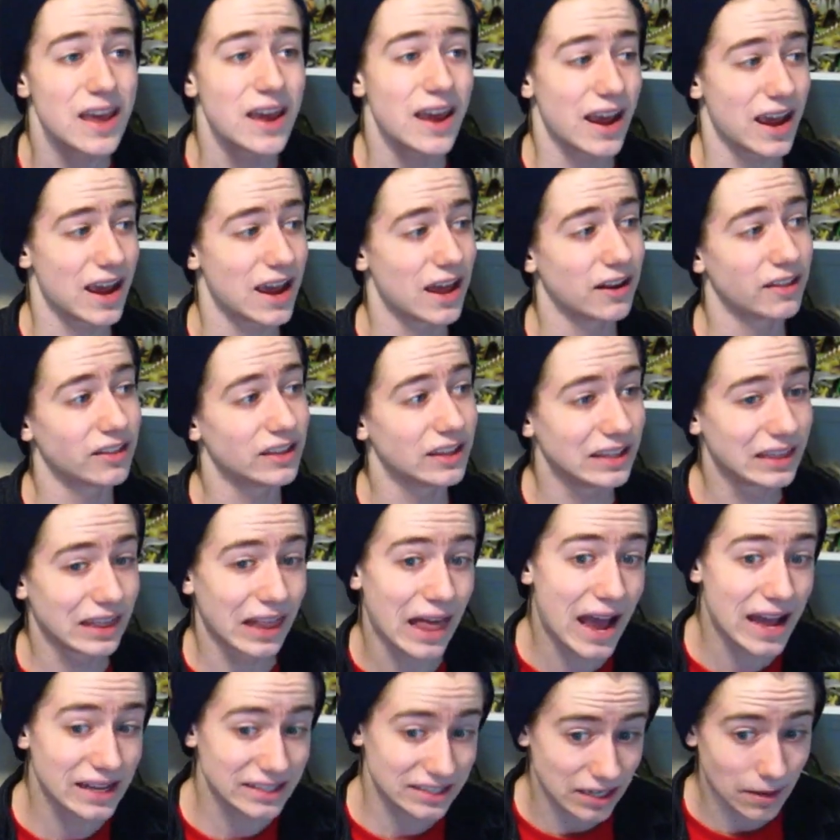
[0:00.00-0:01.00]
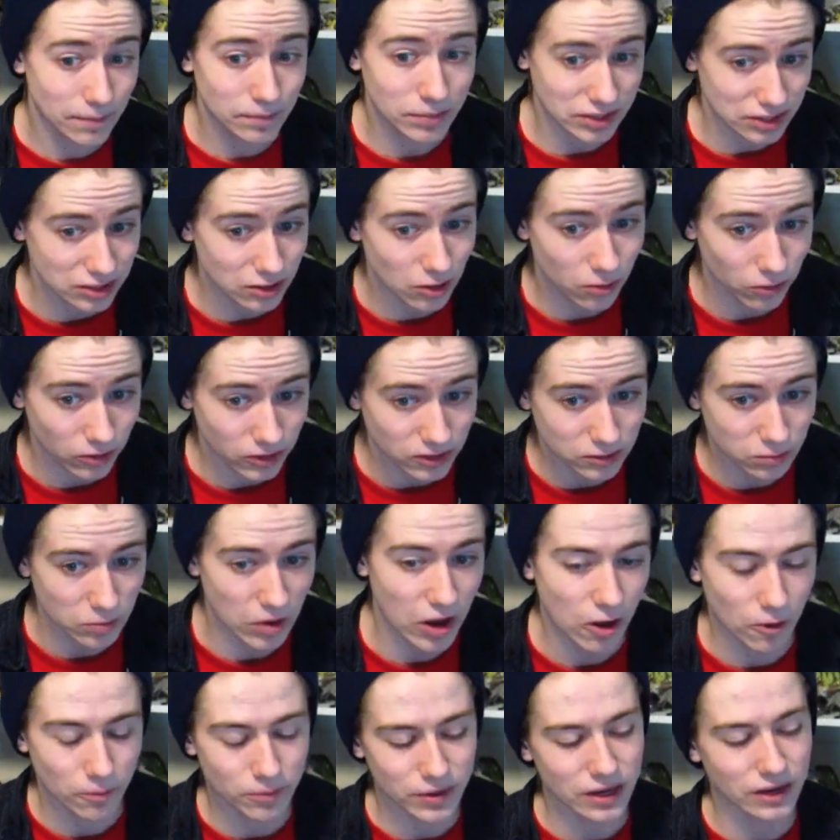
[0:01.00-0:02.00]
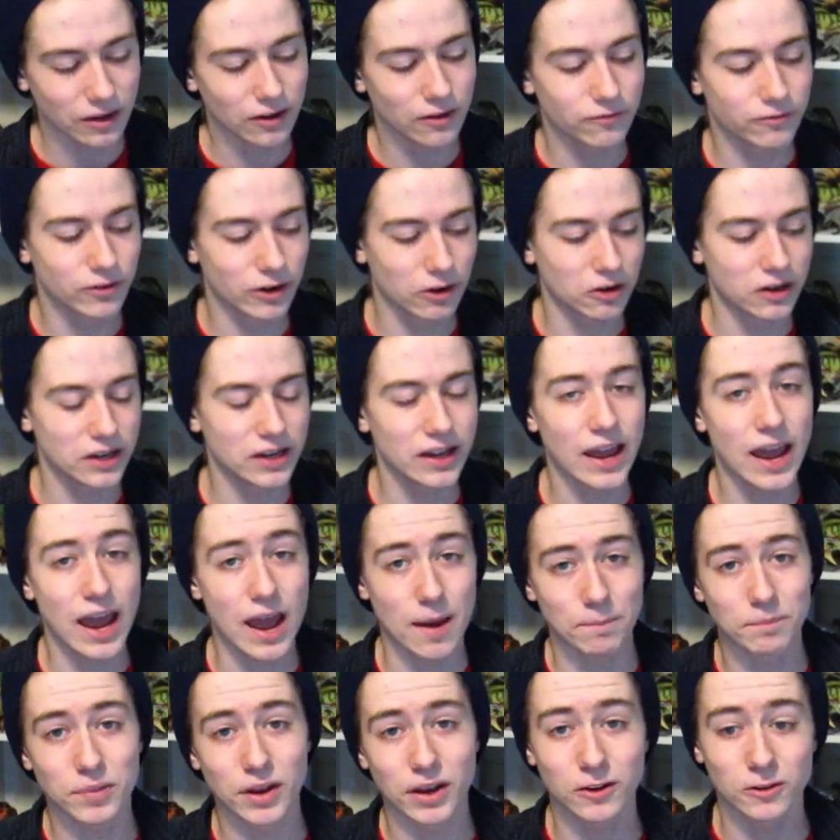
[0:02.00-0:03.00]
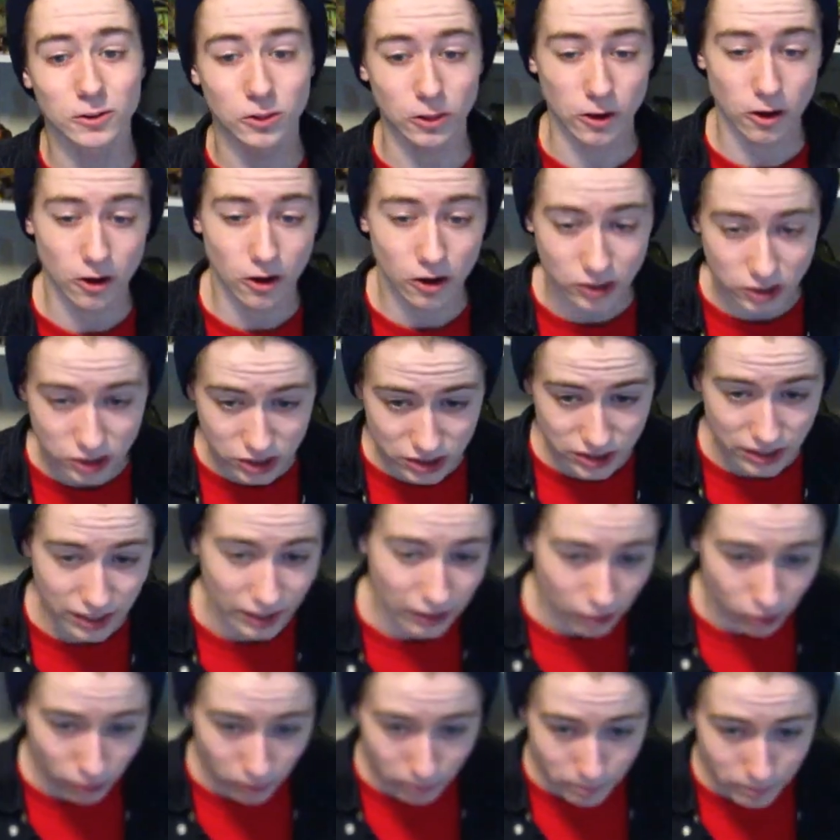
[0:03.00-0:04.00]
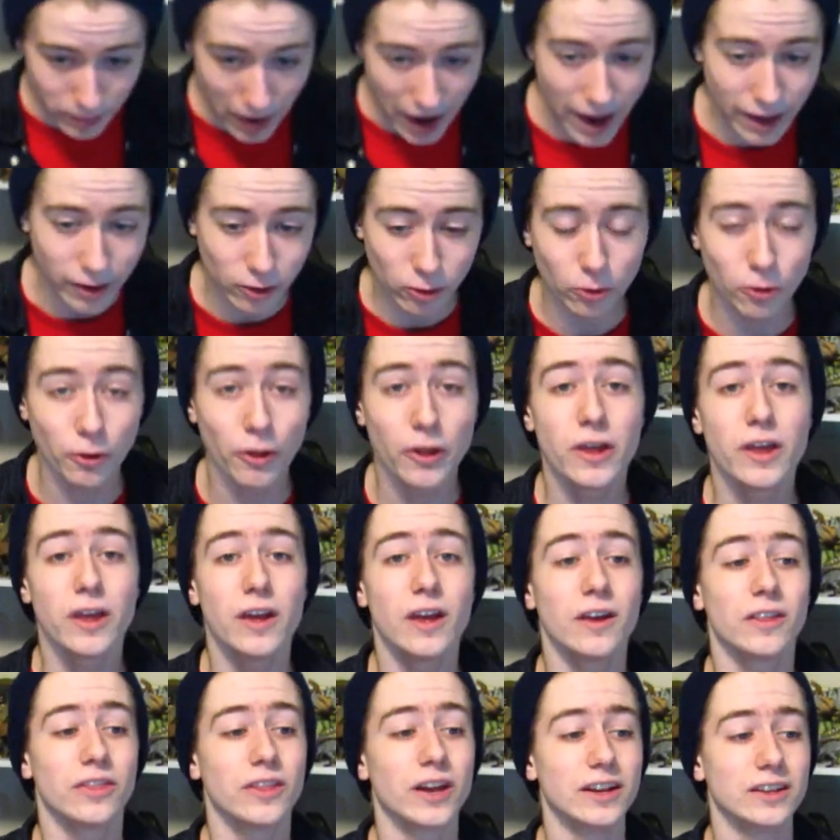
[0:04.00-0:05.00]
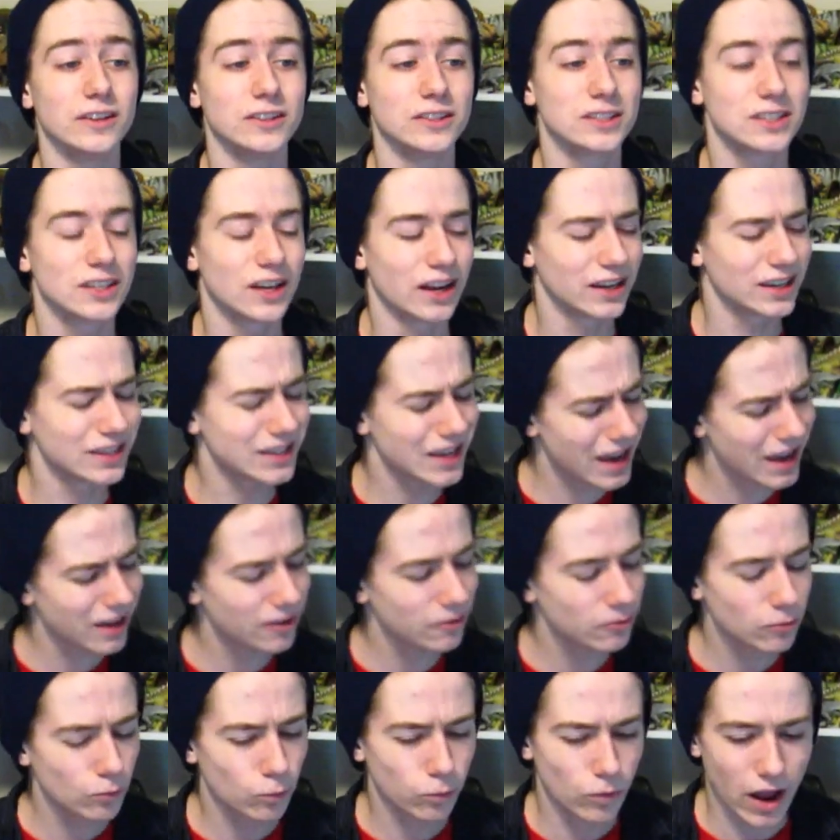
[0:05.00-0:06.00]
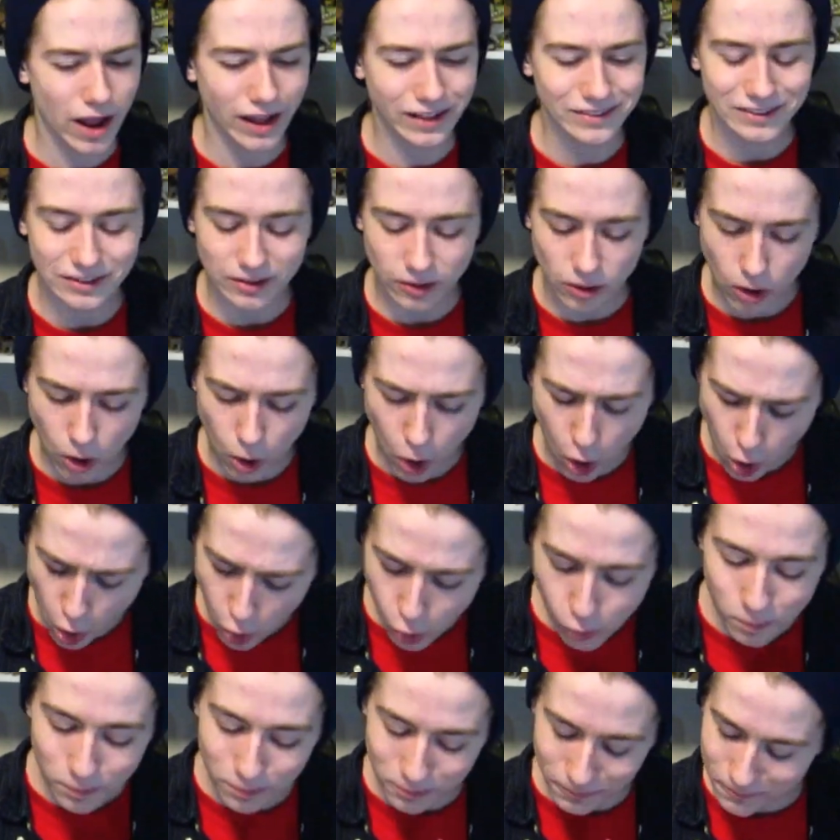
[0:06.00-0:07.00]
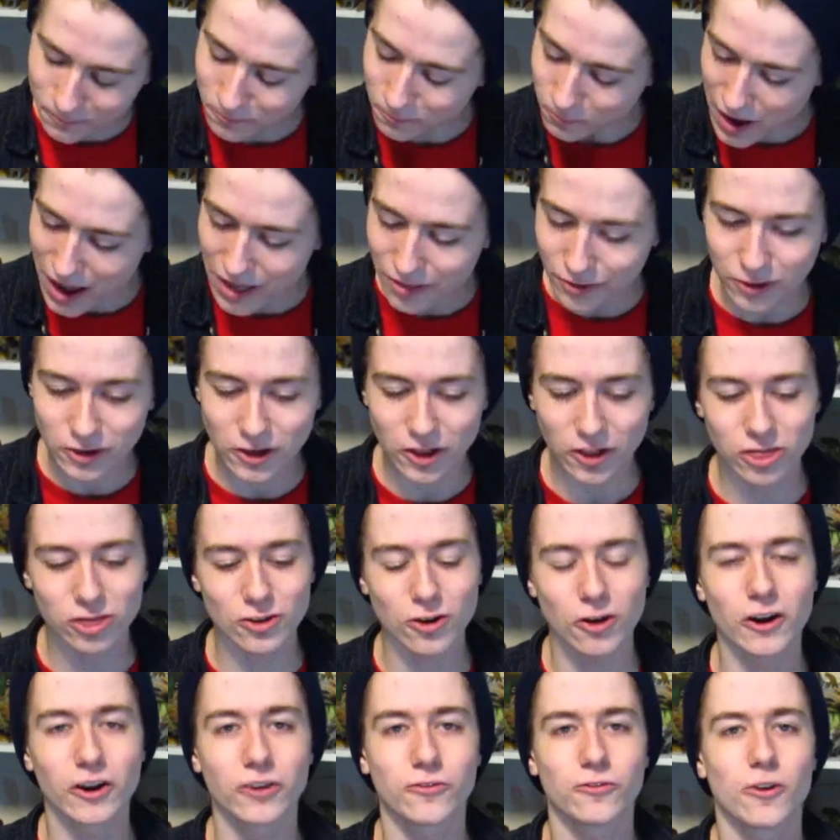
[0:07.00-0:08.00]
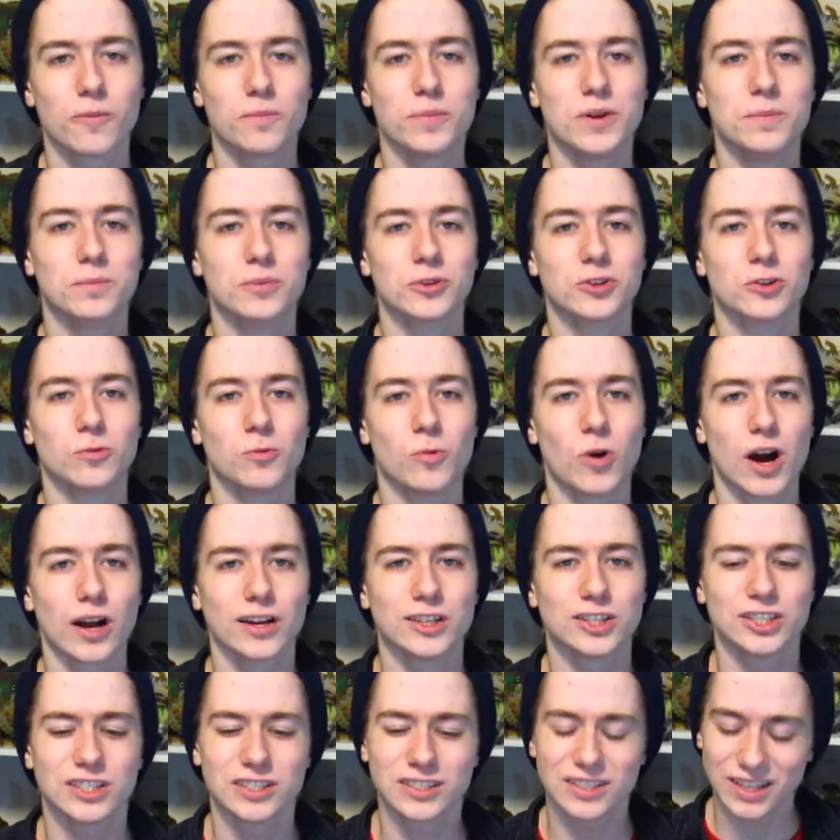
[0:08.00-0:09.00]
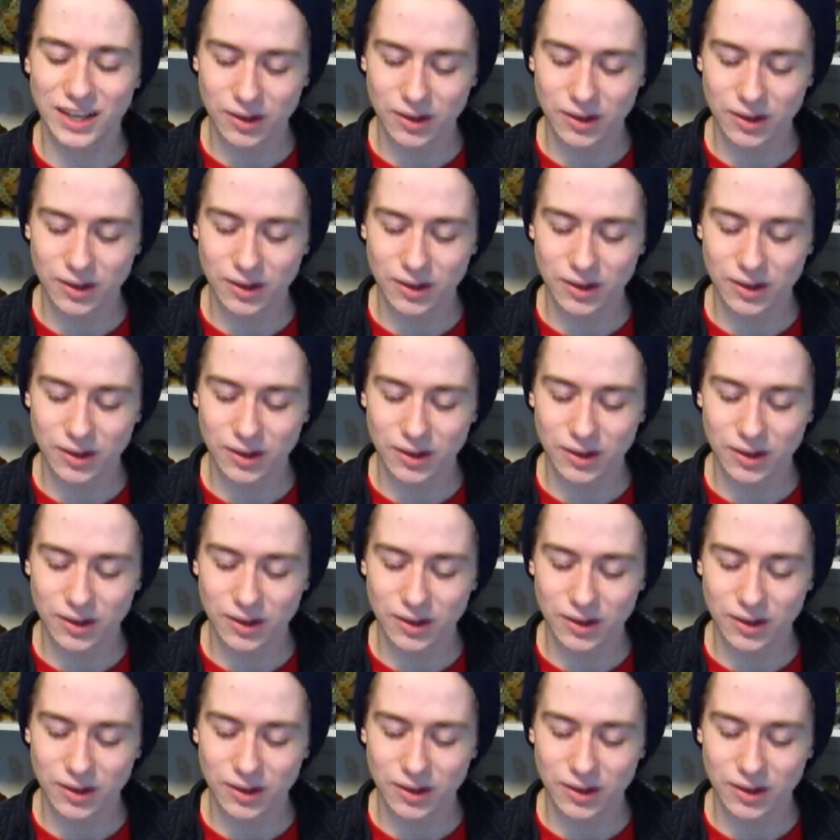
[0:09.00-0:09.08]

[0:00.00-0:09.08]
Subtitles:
and the last episode as well, being a very epic, large-scale battle that is, again, I hope rather cathartic for people to watch it.